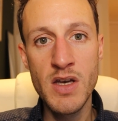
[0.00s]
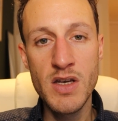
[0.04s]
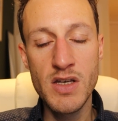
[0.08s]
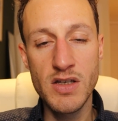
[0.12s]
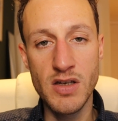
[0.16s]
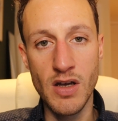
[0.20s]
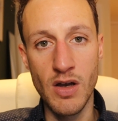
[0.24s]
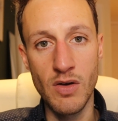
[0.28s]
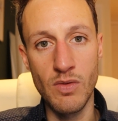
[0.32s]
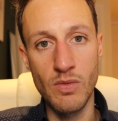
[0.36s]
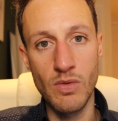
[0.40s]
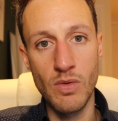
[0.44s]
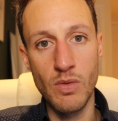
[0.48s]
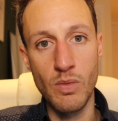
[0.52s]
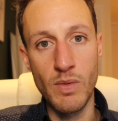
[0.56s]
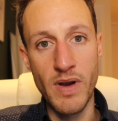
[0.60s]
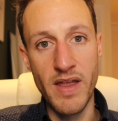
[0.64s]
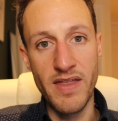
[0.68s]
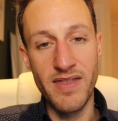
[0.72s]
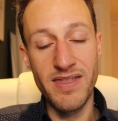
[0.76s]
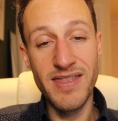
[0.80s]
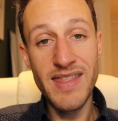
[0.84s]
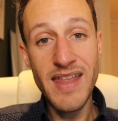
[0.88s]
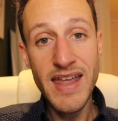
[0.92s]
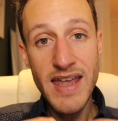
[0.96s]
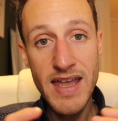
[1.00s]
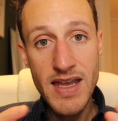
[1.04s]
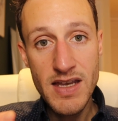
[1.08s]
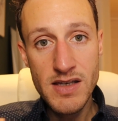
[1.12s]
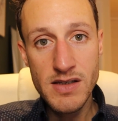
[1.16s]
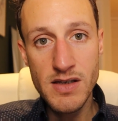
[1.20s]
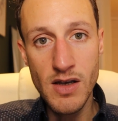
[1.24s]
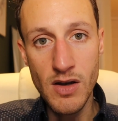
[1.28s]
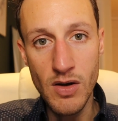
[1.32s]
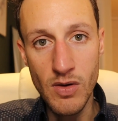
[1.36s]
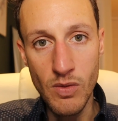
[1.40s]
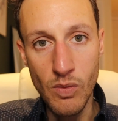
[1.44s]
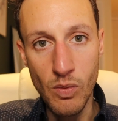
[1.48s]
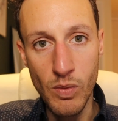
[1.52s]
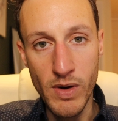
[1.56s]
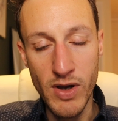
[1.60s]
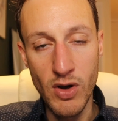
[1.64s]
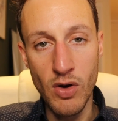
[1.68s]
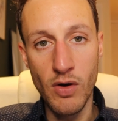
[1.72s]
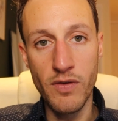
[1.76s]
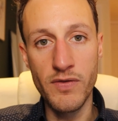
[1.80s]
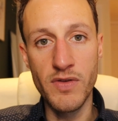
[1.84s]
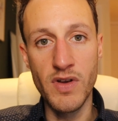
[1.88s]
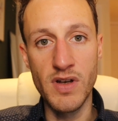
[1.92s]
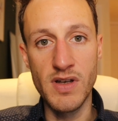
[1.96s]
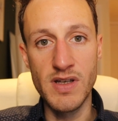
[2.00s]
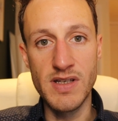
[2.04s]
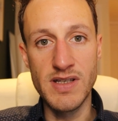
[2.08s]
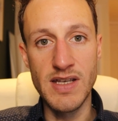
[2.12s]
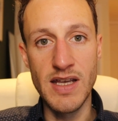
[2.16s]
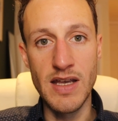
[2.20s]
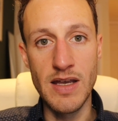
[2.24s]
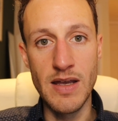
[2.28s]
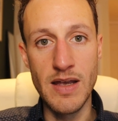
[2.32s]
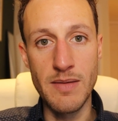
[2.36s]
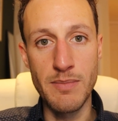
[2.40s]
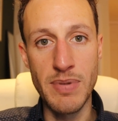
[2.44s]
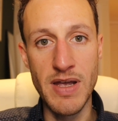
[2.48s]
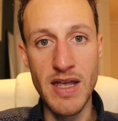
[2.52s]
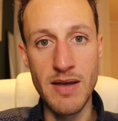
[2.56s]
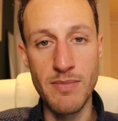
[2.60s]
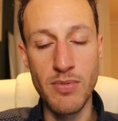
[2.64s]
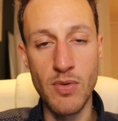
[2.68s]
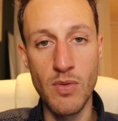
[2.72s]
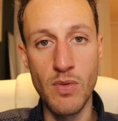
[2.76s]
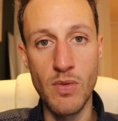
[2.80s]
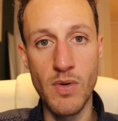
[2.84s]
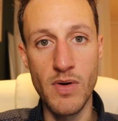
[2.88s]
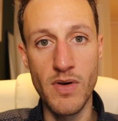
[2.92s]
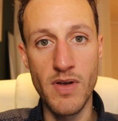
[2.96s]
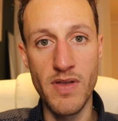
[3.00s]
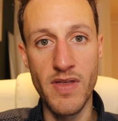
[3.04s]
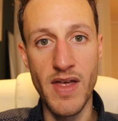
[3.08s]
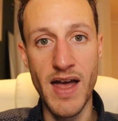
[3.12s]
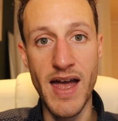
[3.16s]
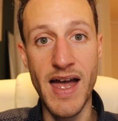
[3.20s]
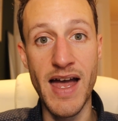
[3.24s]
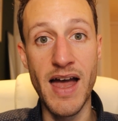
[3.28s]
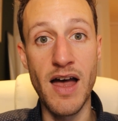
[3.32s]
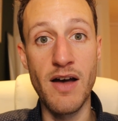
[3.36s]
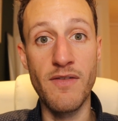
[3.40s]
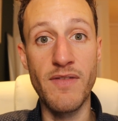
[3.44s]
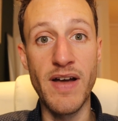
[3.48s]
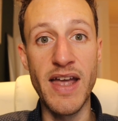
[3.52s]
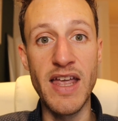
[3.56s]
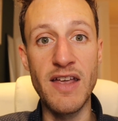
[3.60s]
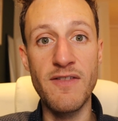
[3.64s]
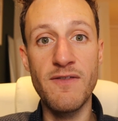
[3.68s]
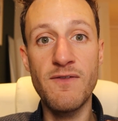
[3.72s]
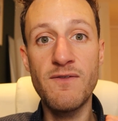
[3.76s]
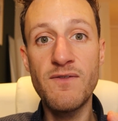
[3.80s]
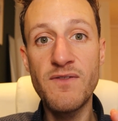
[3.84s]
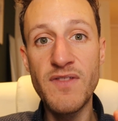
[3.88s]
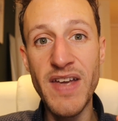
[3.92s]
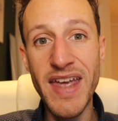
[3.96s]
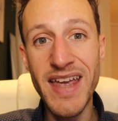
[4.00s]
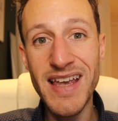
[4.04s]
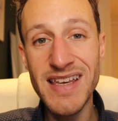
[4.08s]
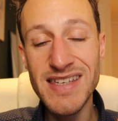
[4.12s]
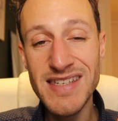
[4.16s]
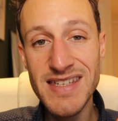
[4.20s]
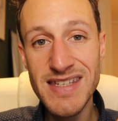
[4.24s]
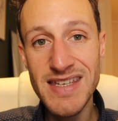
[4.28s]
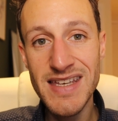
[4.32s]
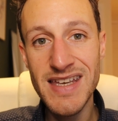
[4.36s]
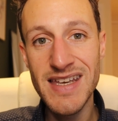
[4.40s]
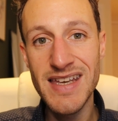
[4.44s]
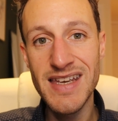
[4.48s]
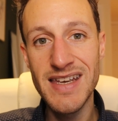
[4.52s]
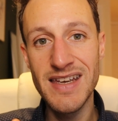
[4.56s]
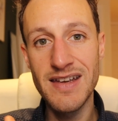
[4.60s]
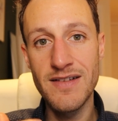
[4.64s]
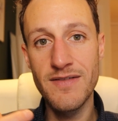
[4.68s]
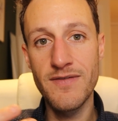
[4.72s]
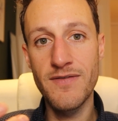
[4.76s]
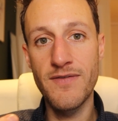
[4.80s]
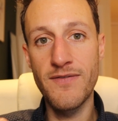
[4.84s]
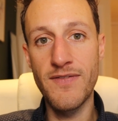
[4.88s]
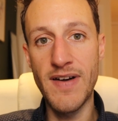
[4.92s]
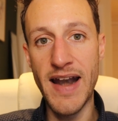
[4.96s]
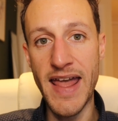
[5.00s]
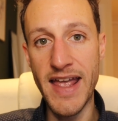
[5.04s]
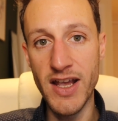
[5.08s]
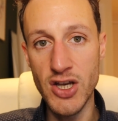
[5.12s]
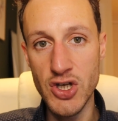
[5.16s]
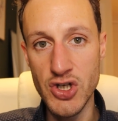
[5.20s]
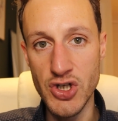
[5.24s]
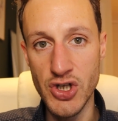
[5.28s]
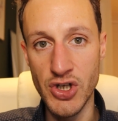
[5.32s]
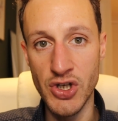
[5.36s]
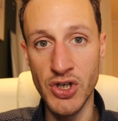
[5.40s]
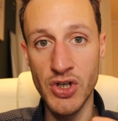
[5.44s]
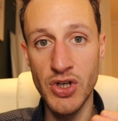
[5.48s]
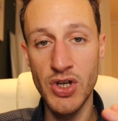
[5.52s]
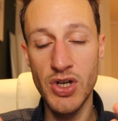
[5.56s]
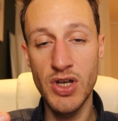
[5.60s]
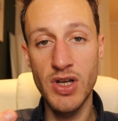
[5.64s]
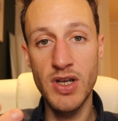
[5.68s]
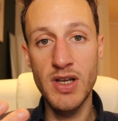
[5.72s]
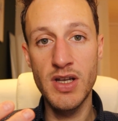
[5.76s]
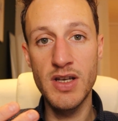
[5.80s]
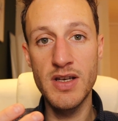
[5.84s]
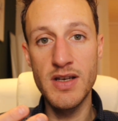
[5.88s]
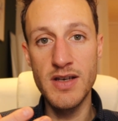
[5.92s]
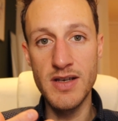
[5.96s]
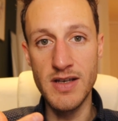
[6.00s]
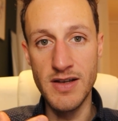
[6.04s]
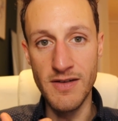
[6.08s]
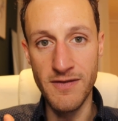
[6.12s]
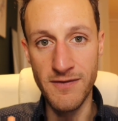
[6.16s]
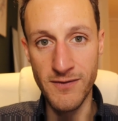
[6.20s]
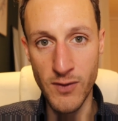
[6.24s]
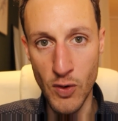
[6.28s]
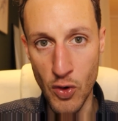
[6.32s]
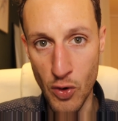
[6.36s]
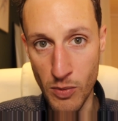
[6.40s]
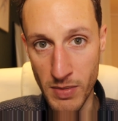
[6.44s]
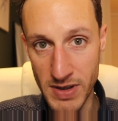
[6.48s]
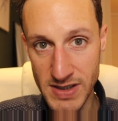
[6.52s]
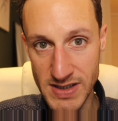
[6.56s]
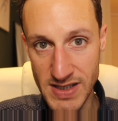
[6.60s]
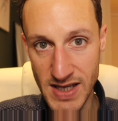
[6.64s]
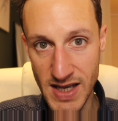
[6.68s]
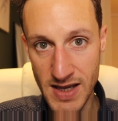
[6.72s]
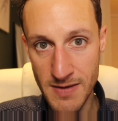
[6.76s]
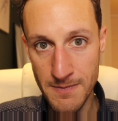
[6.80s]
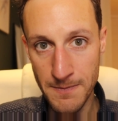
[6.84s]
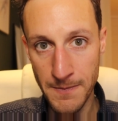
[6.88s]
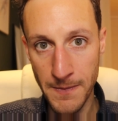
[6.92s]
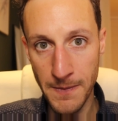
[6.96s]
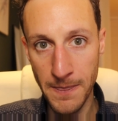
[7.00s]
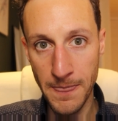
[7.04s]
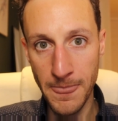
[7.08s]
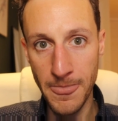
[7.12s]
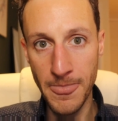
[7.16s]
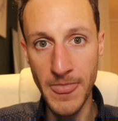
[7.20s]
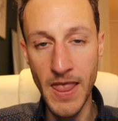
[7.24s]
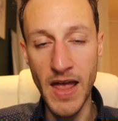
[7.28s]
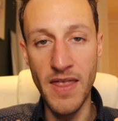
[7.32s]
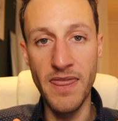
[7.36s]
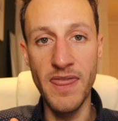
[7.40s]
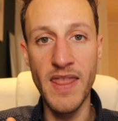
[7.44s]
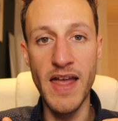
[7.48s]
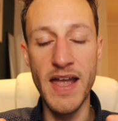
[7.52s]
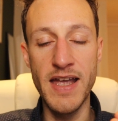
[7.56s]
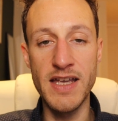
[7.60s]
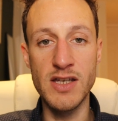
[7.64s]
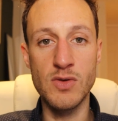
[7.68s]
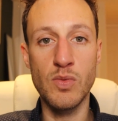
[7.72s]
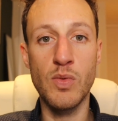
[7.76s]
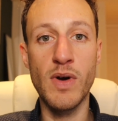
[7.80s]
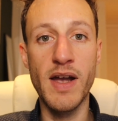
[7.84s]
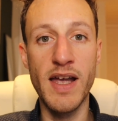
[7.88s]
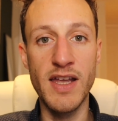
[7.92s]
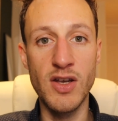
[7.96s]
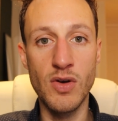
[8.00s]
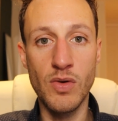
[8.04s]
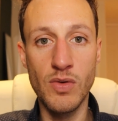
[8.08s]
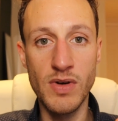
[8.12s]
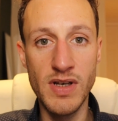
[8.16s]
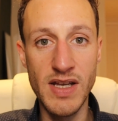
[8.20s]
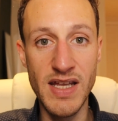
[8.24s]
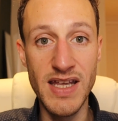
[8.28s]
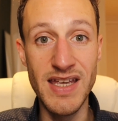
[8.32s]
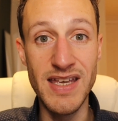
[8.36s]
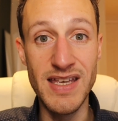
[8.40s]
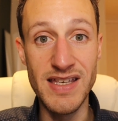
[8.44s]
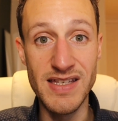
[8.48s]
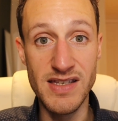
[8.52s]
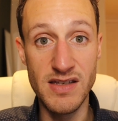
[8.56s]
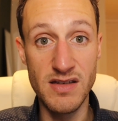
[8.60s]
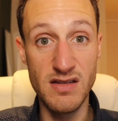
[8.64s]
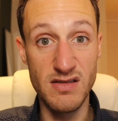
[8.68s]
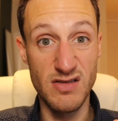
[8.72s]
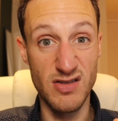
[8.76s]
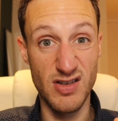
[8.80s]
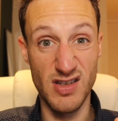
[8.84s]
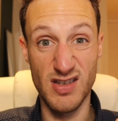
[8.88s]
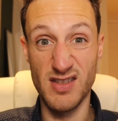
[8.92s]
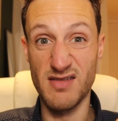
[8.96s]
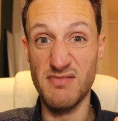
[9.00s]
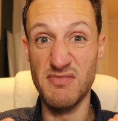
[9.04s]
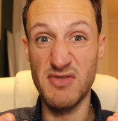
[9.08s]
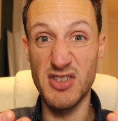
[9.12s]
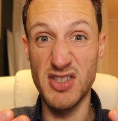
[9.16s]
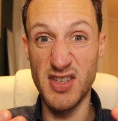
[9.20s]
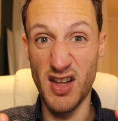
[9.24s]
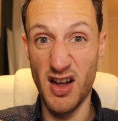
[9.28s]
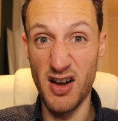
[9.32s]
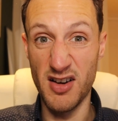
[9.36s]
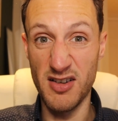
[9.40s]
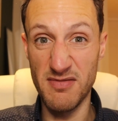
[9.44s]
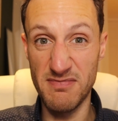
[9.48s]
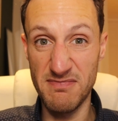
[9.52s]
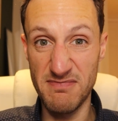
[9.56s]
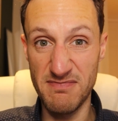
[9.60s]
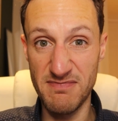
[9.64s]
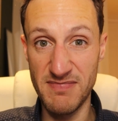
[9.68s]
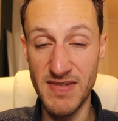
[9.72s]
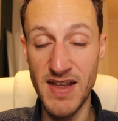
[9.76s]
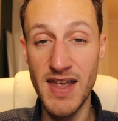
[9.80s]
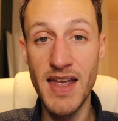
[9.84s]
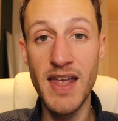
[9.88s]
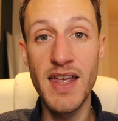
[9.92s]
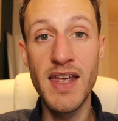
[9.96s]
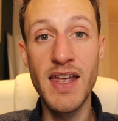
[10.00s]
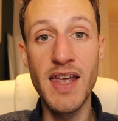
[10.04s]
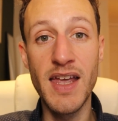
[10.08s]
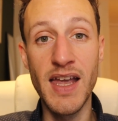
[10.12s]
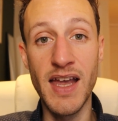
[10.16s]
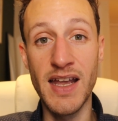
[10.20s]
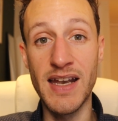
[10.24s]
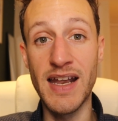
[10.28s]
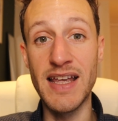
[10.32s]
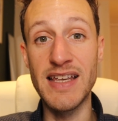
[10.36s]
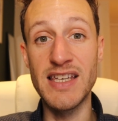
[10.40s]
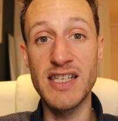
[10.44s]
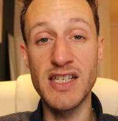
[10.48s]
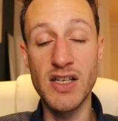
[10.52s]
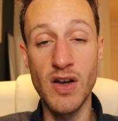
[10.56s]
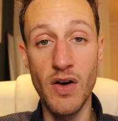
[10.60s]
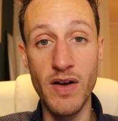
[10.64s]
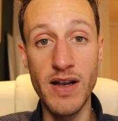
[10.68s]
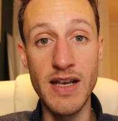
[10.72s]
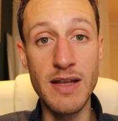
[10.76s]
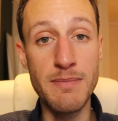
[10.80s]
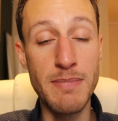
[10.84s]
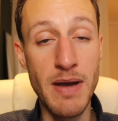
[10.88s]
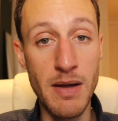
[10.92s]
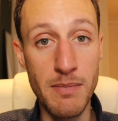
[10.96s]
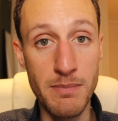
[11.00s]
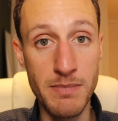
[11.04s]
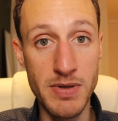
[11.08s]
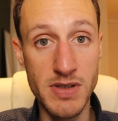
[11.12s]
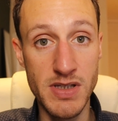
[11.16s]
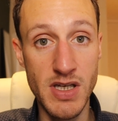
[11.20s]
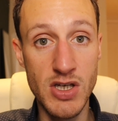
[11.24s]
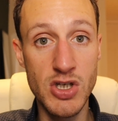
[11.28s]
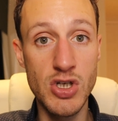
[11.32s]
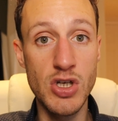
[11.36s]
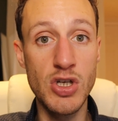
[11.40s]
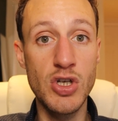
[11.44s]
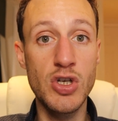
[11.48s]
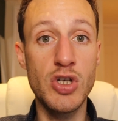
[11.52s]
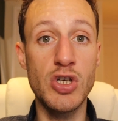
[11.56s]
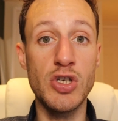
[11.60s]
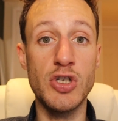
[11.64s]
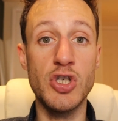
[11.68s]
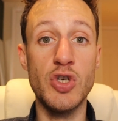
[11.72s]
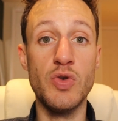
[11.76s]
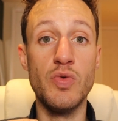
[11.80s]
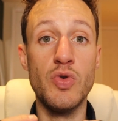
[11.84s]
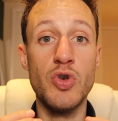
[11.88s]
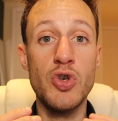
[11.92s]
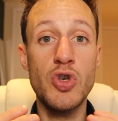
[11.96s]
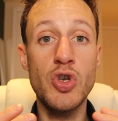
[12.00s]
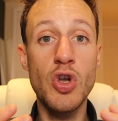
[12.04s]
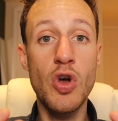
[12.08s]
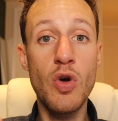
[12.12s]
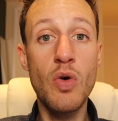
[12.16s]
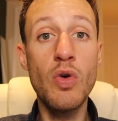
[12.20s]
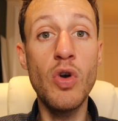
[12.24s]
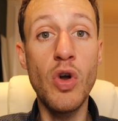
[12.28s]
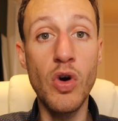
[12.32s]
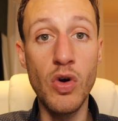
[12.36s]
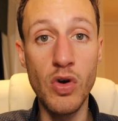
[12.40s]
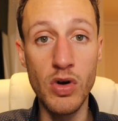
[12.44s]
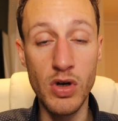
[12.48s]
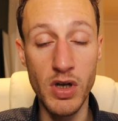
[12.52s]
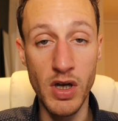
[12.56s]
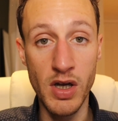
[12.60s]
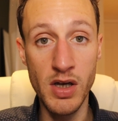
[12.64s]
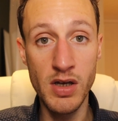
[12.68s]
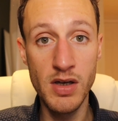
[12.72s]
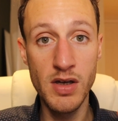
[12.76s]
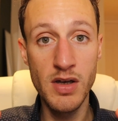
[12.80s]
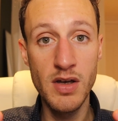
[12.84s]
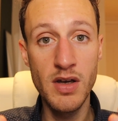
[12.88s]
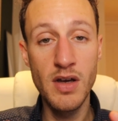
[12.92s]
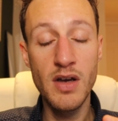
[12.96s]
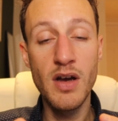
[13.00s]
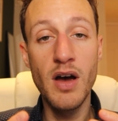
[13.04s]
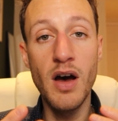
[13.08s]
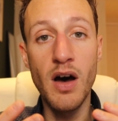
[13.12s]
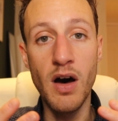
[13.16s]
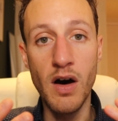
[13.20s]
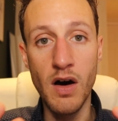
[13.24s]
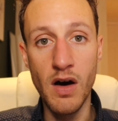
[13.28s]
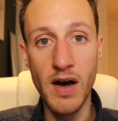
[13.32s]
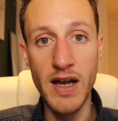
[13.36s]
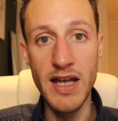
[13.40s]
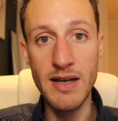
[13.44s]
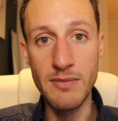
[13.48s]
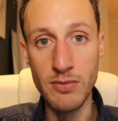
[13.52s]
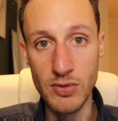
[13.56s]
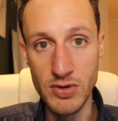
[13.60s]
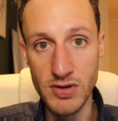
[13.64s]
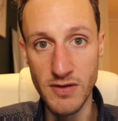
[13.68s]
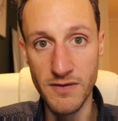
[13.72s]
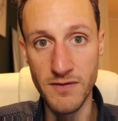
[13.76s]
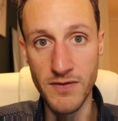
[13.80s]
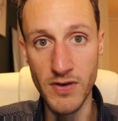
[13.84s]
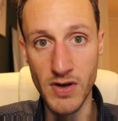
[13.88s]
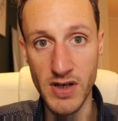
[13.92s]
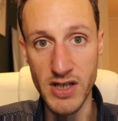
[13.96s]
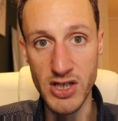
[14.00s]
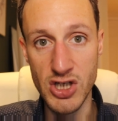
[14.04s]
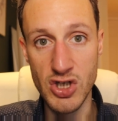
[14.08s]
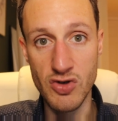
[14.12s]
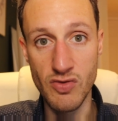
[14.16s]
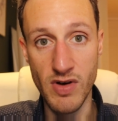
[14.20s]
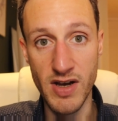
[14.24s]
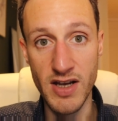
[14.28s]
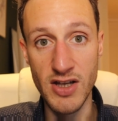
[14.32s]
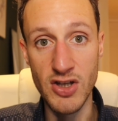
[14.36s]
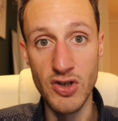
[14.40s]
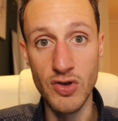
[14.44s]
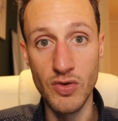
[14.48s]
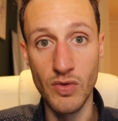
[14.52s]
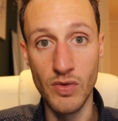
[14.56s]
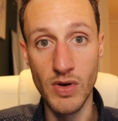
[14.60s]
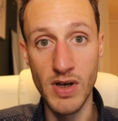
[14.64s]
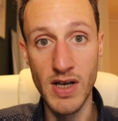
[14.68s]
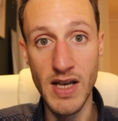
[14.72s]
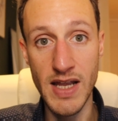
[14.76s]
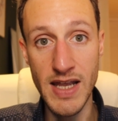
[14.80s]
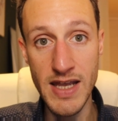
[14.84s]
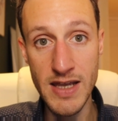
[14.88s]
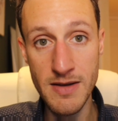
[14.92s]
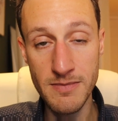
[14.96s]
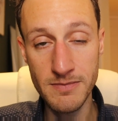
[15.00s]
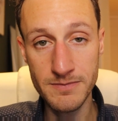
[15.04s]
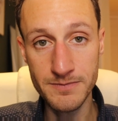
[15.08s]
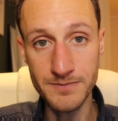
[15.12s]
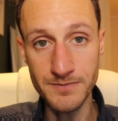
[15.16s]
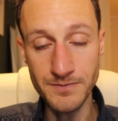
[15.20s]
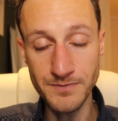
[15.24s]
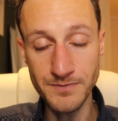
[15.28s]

So with knees, we often see people that have a fixed flexion deformity, and that is where your knee is just stuck in a slightly bent position because you no longer are able to fully straighten your knee.